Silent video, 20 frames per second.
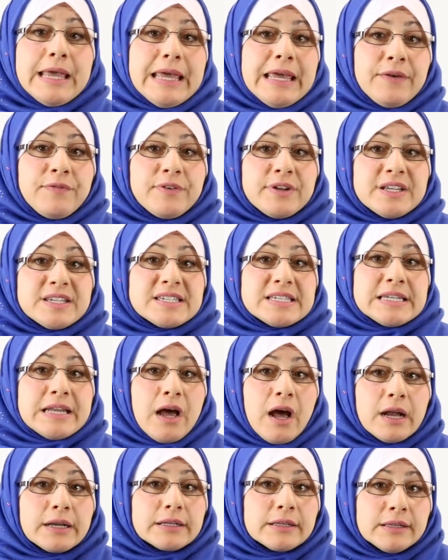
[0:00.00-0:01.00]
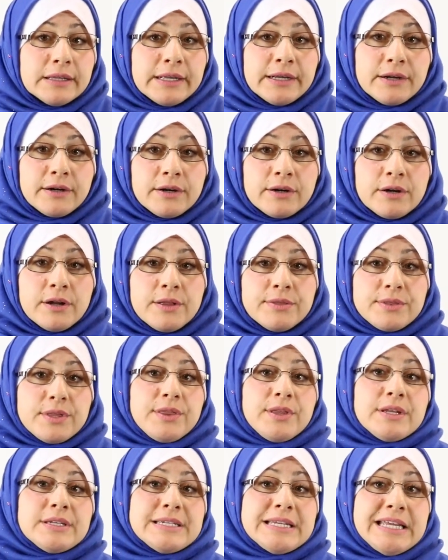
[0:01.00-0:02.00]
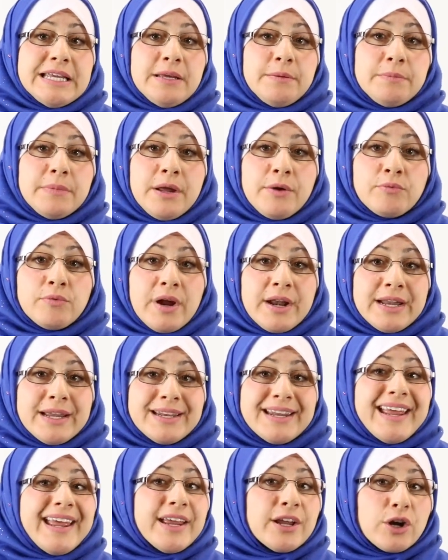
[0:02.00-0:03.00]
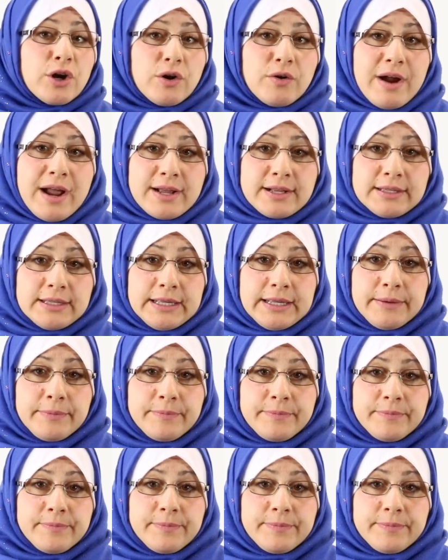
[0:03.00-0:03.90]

If it is not clear, then the team may run it incorrectly.